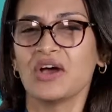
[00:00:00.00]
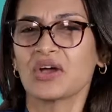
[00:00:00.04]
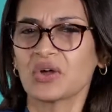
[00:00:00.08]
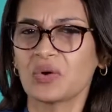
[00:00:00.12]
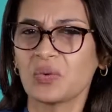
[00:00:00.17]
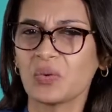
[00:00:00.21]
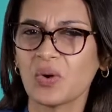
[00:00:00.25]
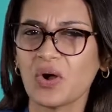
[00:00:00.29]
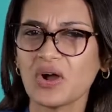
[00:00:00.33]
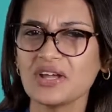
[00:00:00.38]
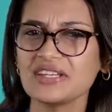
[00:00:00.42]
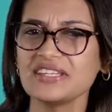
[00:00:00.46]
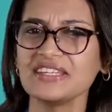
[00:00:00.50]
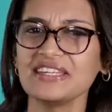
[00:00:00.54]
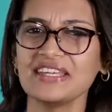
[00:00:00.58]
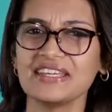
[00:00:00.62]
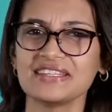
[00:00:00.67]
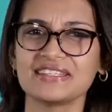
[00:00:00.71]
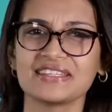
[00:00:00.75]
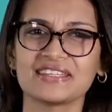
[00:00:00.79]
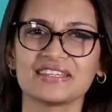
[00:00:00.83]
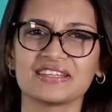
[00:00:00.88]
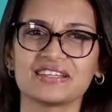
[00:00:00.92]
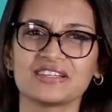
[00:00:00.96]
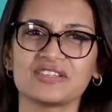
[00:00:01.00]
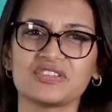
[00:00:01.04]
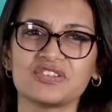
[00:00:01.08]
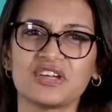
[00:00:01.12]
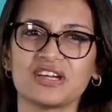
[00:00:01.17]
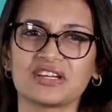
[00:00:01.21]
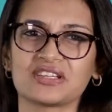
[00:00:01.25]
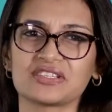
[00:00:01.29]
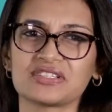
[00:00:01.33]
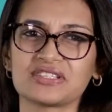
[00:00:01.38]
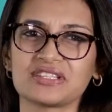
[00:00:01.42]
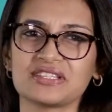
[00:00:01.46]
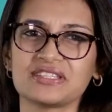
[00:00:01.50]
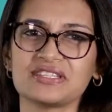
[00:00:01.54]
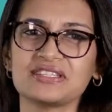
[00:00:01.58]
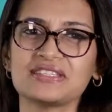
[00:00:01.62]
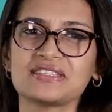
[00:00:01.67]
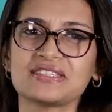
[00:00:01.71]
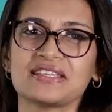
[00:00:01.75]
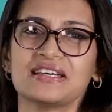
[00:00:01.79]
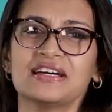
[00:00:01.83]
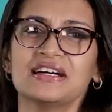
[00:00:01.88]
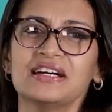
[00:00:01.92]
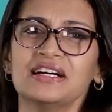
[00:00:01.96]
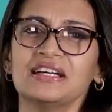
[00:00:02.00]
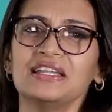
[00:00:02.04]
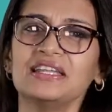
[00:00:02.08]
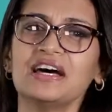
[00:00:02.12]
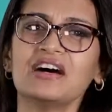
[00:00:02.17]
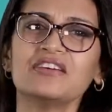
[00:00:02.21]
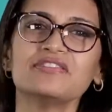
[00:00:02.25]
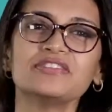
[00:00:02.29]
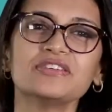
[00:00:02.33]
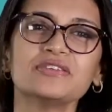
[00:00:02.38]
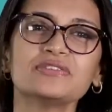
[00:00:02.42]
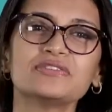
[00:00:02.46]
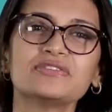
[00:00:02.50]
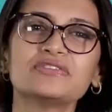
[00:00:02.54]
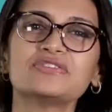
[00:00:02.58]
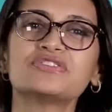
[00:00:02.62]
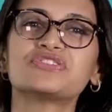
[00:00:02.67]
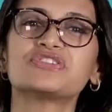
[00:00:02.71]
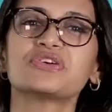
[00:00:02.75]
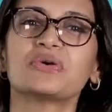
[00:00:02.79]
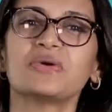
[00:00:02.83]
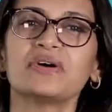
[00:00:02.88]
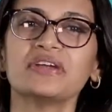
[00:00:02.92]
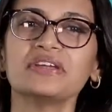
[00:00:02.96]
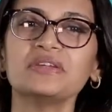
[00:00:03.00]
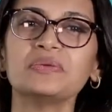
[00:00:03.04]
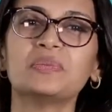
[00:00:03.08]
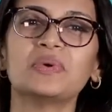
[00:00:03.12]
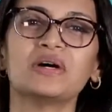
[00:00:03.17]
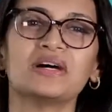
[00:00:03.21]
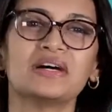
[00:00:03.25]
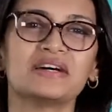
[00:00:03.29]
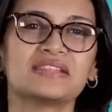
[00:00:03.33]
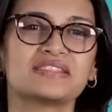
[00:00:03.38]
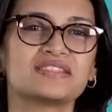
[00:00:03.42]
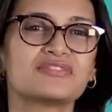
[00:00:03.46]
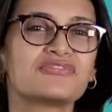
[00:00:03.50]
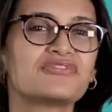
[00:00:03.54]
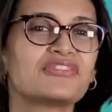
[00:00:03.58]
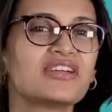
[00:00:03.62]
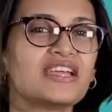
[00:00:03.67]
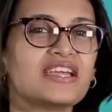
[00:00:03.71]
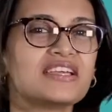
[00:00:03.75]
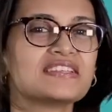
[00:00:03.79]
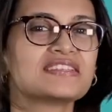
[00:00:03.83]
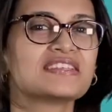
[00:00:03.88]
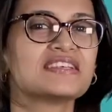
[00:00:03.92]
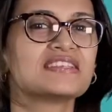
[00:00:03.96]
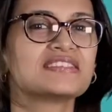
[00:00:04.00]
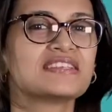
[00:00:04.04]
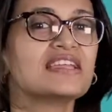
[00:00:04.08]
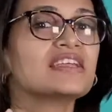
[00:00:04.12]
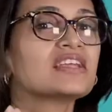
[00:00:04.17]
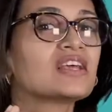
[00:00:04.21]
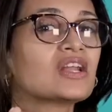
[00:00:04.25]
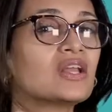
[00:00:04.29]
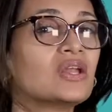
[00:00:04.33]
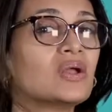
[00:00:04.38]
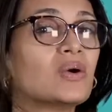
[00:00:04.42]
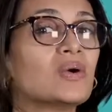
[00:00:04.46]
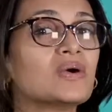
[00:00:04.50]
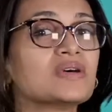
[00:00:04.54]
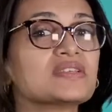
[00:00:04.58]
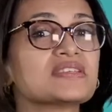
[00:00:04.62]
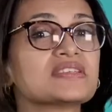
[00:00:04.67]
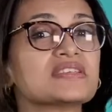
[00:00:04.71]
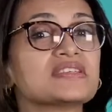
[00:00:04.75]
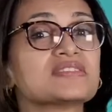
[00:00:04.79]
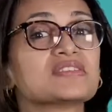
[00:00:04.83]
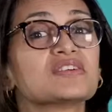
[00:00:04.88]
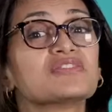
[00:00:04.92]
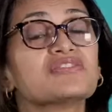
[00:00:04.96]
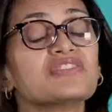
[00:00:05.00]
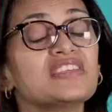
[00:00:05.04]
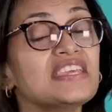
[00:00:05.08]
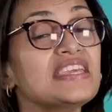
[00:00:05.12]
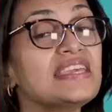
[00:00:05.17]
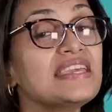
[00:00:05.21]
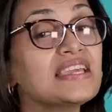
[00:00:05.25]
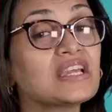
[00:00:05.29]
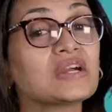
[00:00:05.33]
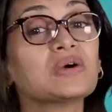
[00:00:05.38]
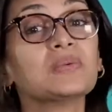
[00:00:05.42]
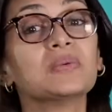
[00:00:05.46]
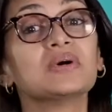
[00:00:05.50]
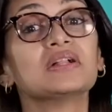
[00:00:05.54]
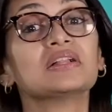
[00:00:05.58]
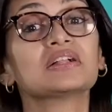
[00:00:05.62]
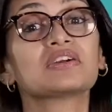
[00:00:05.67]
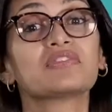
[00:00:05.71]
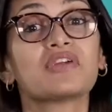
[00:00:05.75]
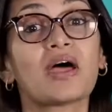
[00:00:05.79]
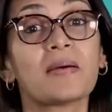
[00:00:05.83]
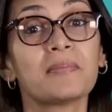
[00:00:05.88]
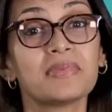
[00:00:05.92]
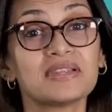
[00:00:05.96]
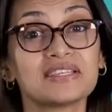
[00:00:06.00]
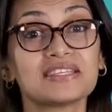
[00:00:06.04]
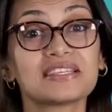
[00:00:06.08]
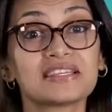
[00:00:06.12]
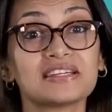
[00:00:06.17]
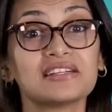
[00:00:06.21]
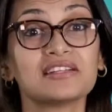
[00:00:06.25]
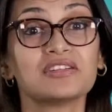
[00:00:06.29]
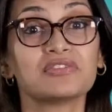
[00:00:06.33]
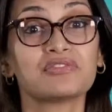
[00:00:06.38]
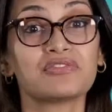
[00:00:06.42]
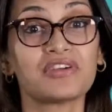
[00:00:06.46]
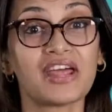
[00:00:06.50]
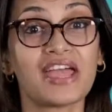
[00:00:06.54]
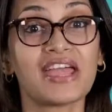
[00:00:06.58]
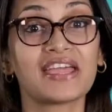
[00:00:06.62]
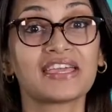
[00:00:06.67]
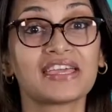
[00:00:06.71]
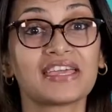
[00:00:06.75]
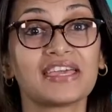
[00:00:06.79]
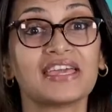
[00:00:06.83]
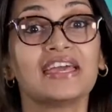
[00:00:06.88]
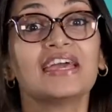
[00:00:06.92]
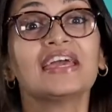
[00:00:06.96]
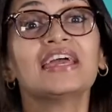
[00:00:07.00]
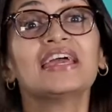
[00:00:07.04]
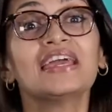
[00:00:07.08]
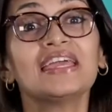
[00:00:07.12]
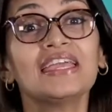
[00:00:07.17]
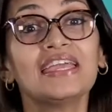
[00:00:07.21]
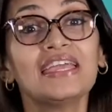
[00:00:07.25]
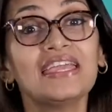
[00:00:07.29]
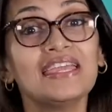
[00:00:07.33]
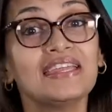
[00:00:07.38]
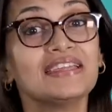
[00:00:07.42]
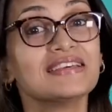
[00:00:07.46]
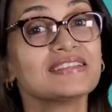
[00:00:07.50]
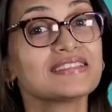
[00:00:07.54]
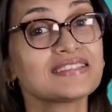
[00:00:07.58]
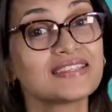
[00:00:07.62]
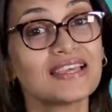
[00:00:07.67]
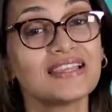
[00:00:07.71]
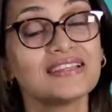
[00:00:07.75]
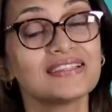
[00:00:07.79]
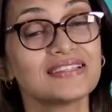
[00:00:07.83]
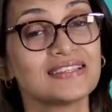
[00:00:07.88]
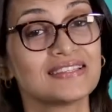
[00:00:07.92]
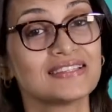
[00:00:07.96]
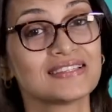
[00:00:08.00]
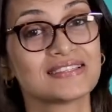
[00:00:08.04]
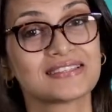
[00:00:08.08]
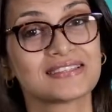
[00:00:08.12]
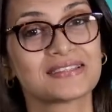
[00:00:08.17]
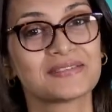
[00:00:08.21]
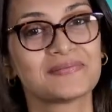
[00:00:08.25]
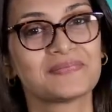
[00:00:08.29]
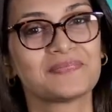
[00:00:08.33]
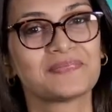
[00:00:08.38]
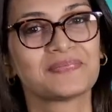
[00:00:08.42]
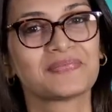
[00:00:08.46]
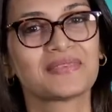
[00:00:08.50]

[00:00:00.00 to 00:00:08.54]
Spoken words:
Coordinating conjunctions allow you to join words, phrases, and clauses of equal grammatical rank in a sentence.